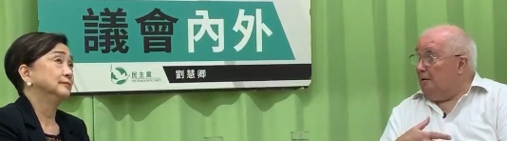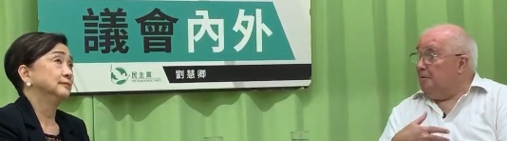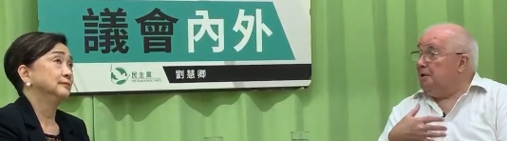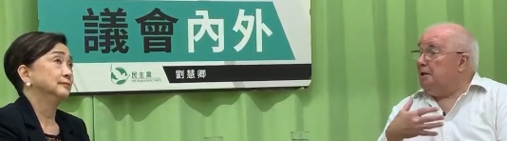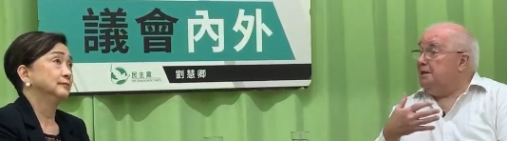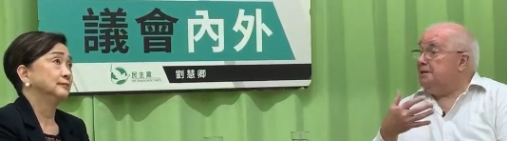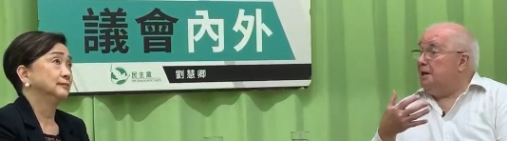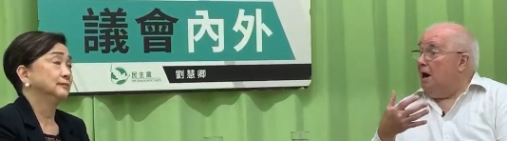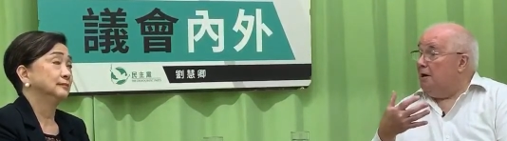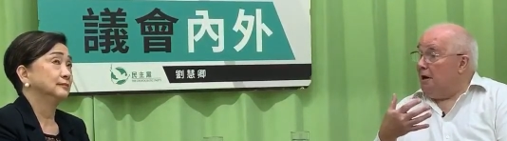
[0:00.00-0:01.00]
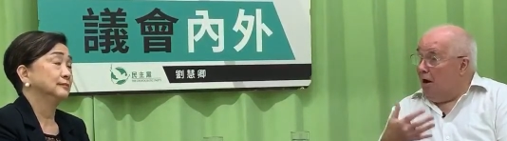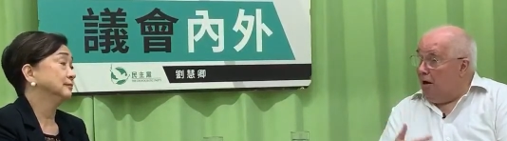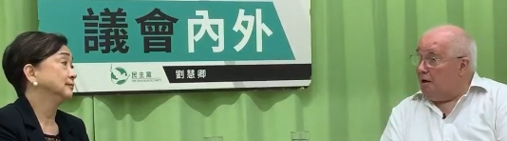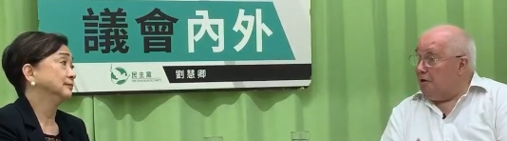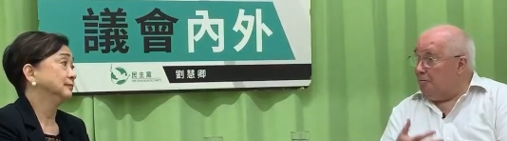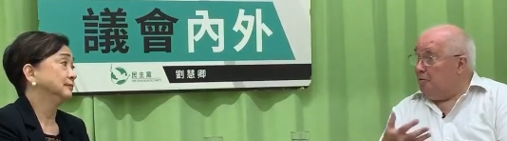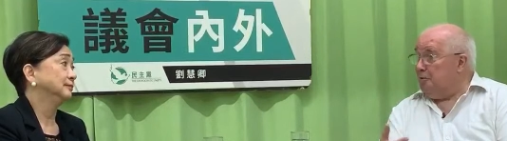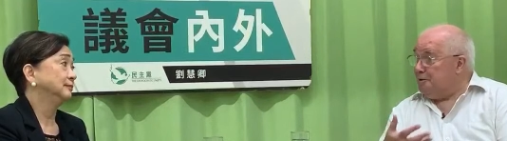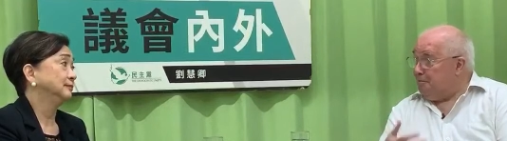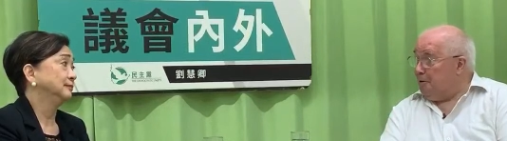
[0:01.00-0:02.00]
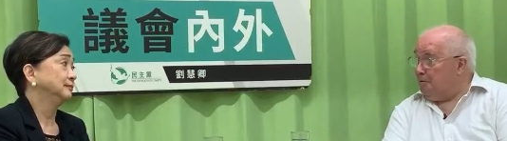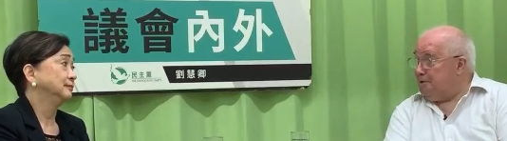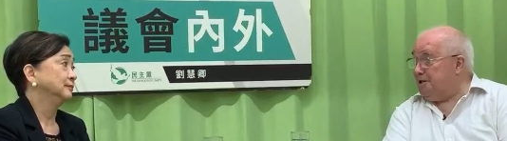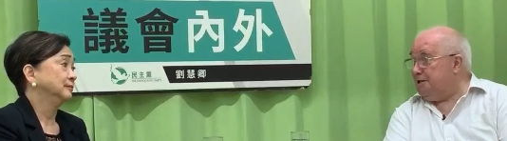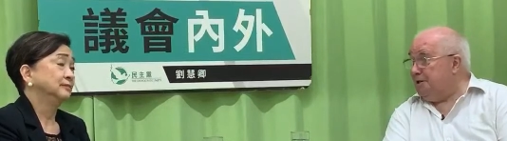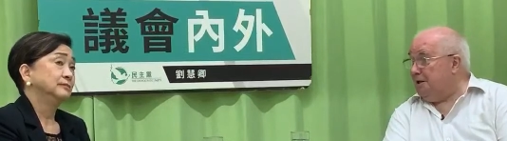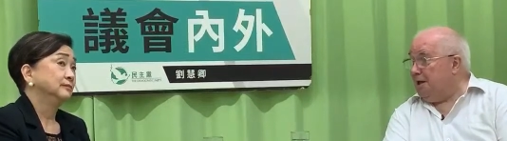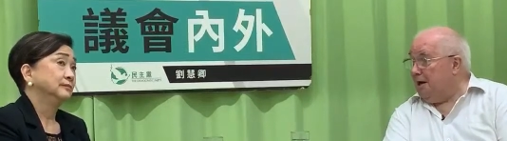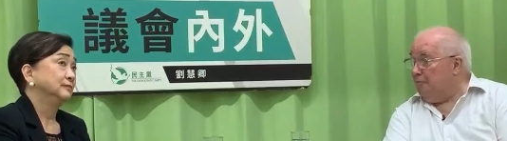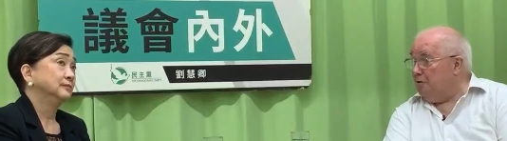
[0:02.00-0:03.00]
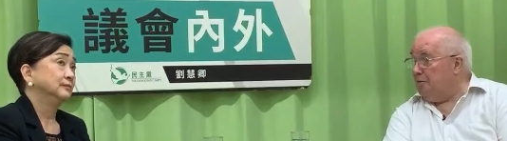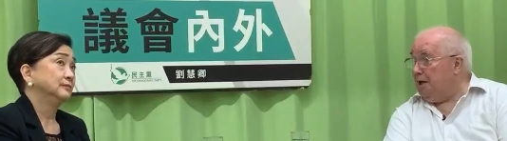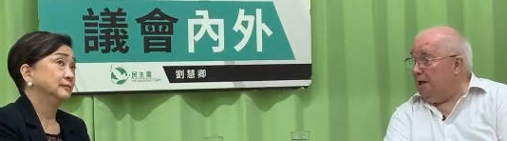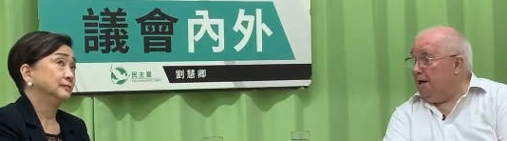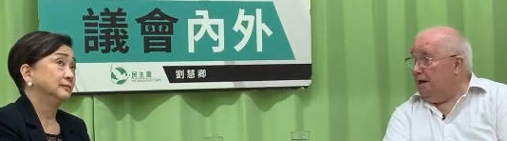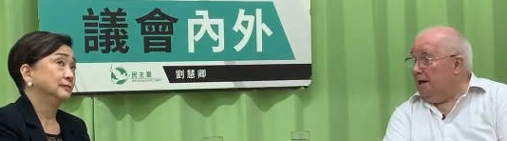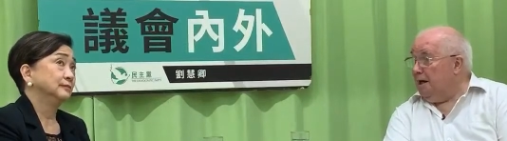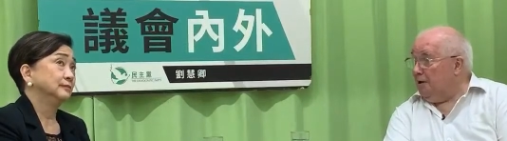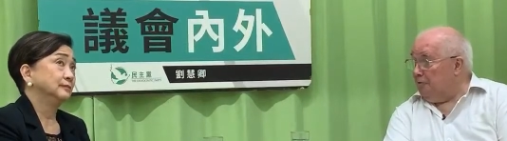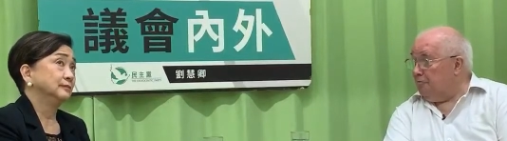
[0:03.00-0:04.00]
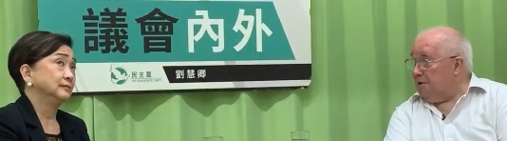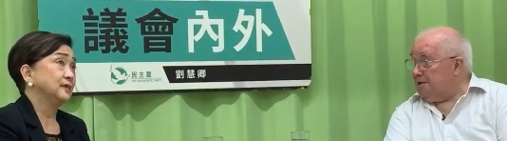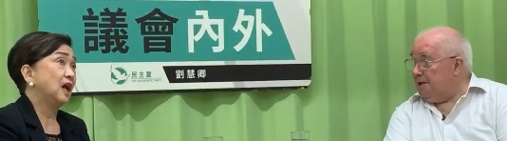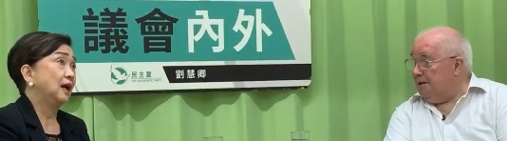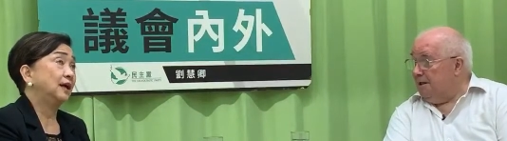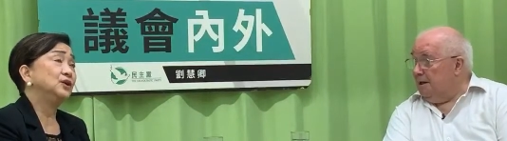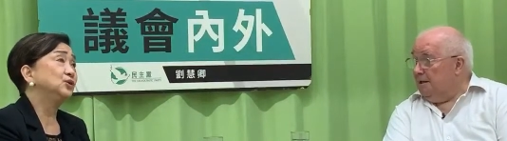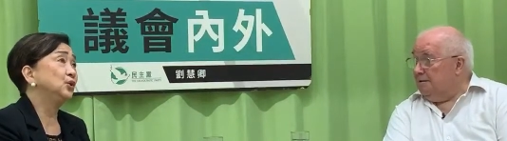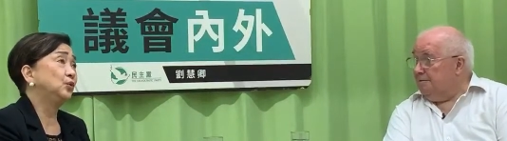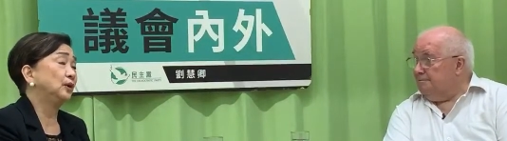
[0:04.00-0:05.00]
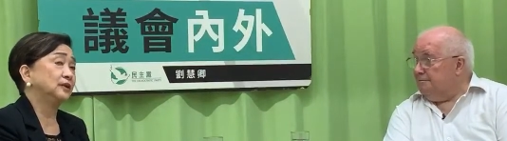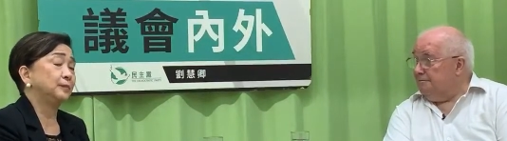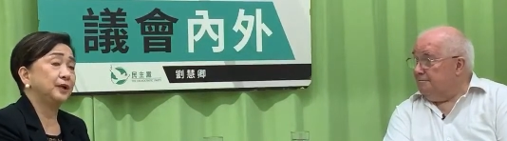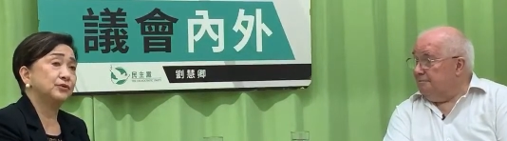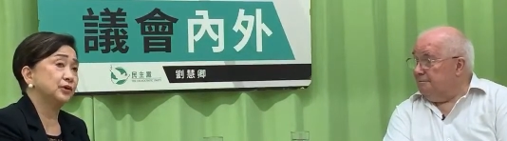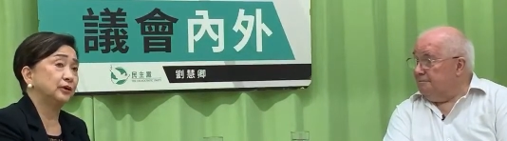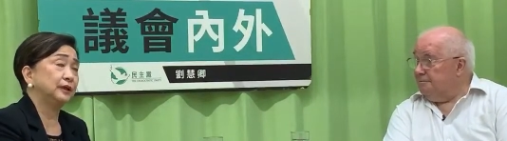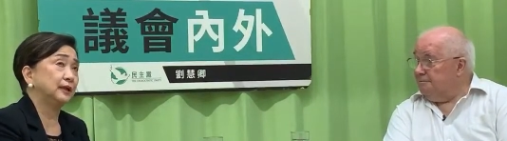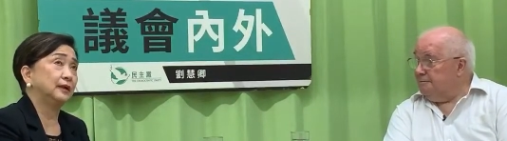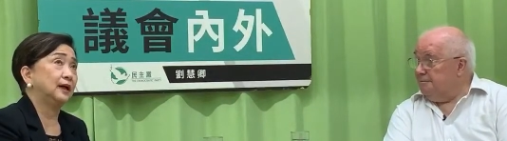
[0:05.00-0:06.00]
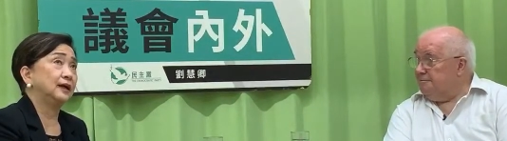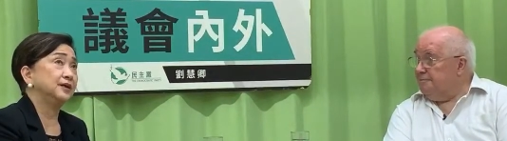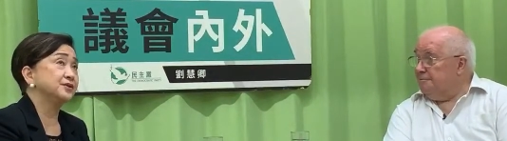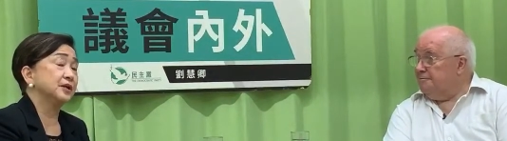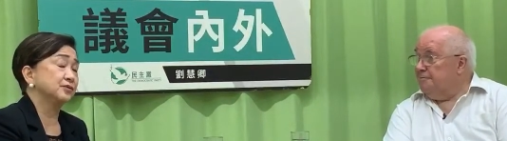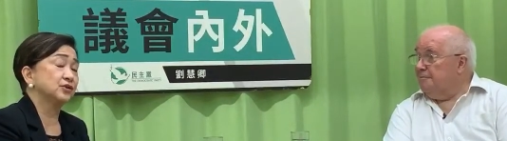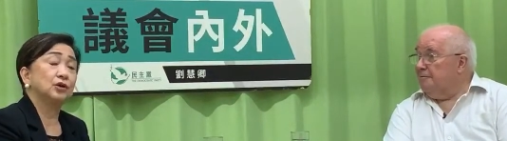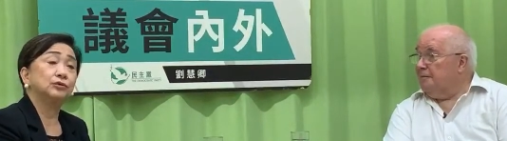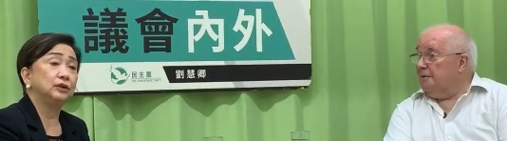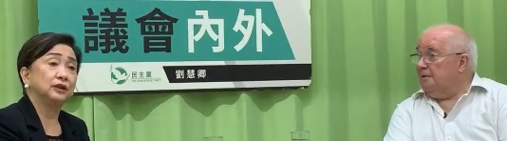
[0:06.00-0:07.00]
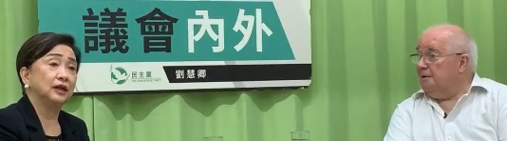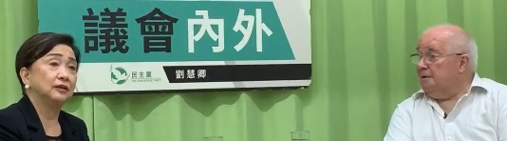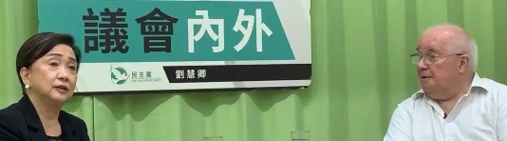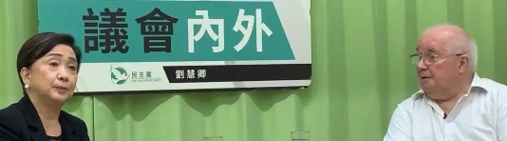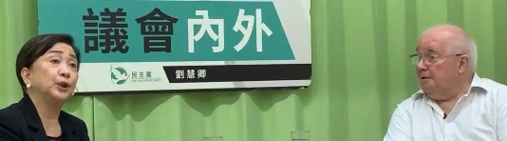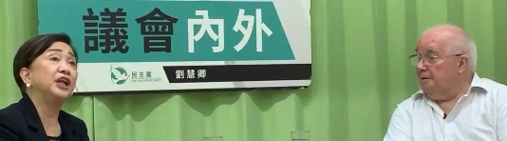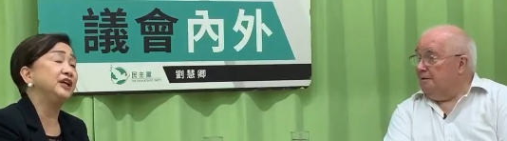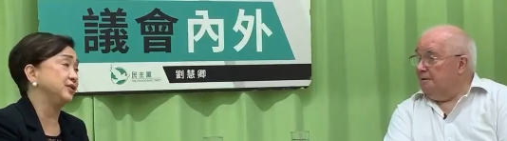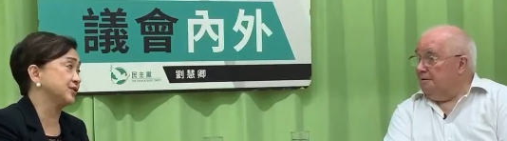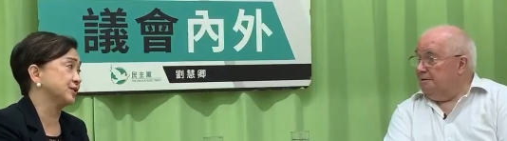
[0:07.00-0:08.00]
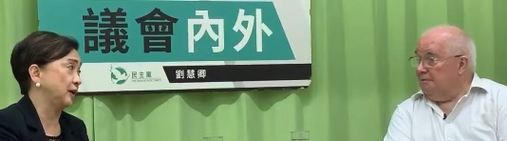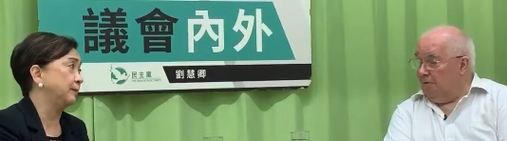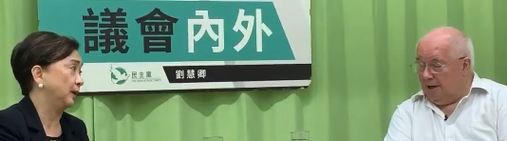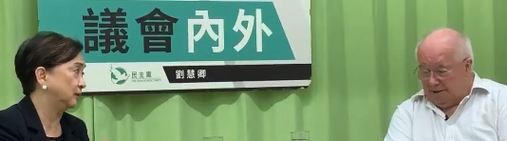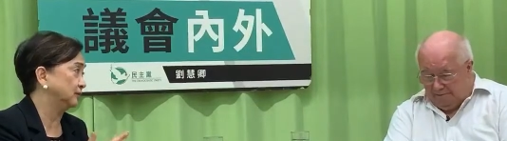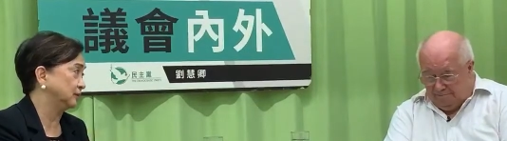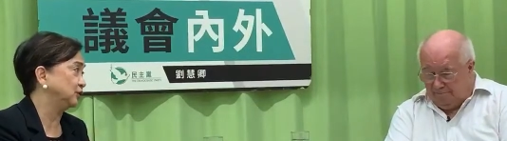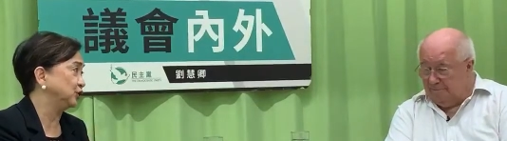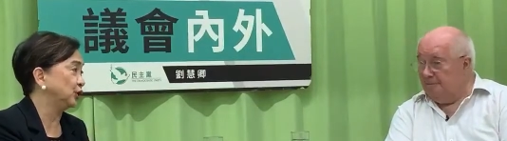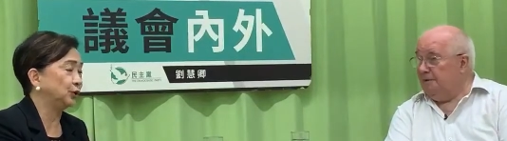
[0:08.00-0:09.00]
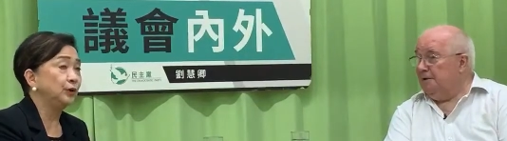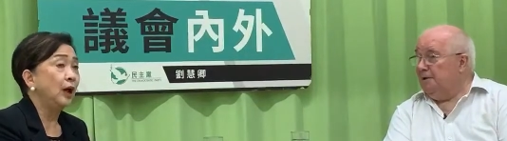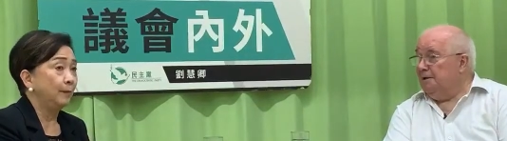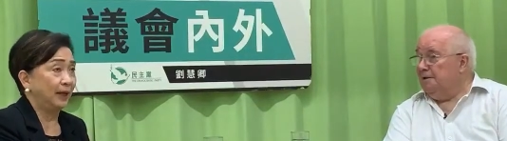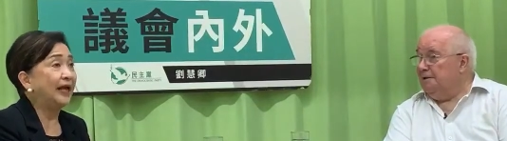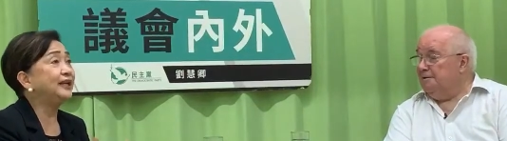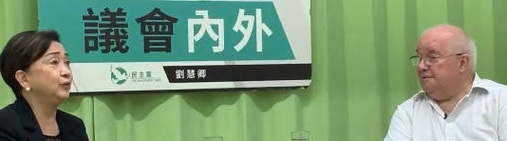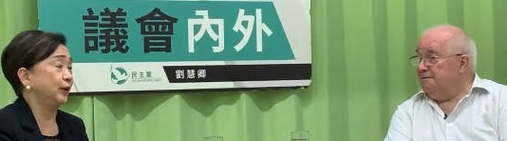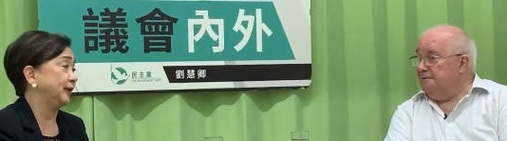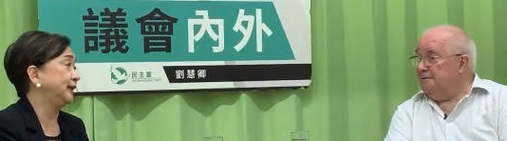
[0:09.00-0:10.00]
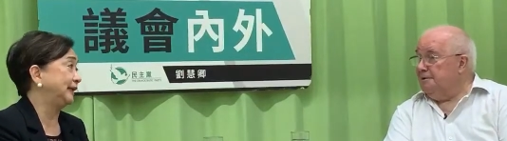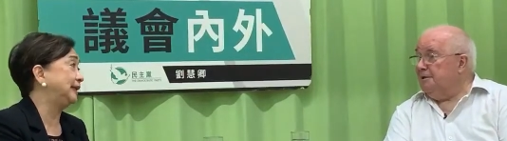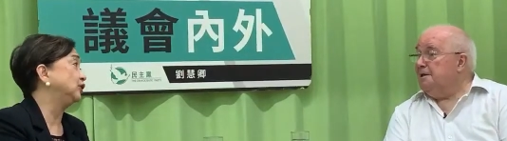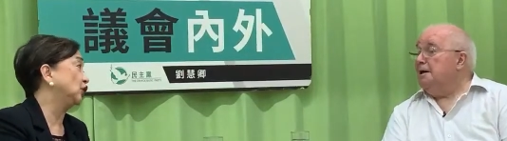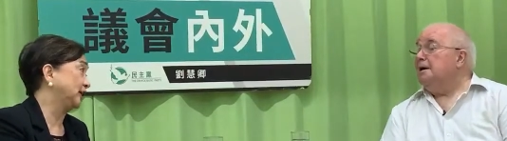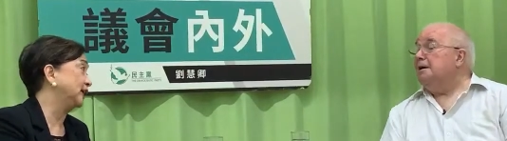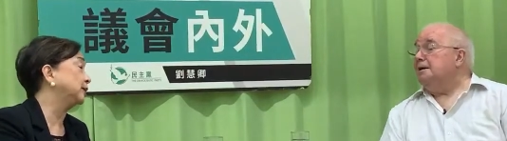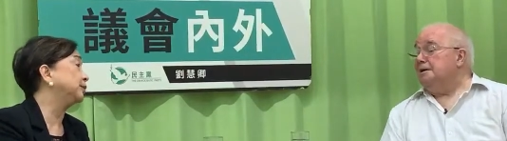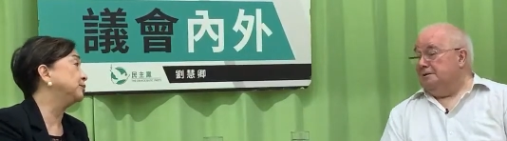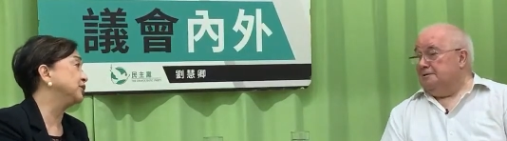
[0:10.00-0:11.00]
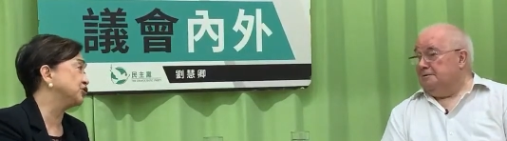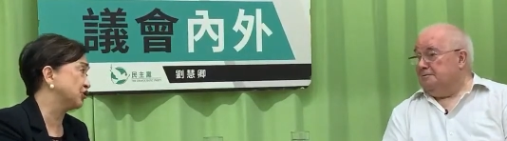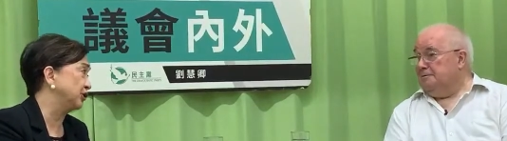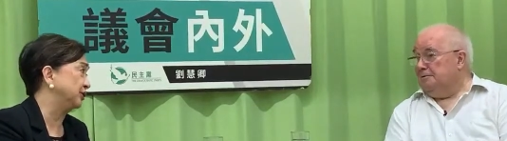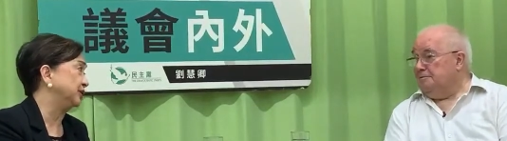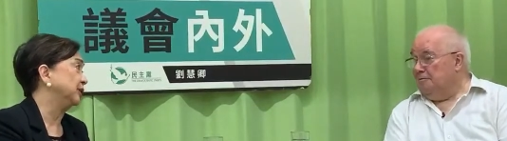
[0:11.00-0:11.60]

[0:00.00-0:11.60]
Speaker 1: but it's an arguable proposition that that would be a health risk. I don't know what the Patriotic
Speaker 2: Alliance has told the, the police about, right. you know, but anyway, they did not get the permission.